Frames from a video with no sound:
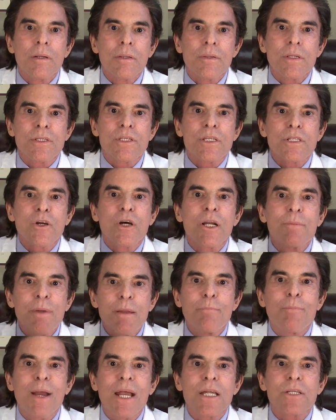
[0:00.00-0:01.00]
This is going to
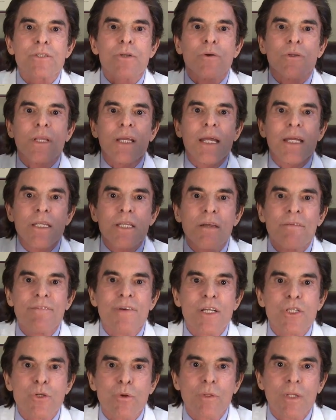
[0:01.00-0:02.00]
be based on
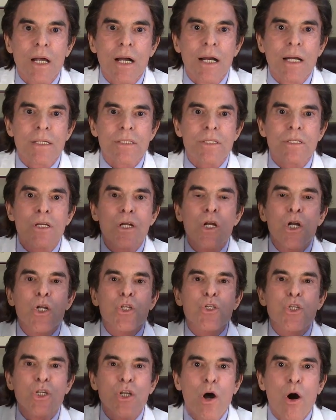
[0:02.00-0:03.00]
individualized
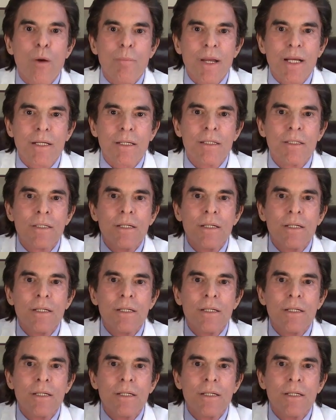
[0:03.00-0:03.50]
genomic,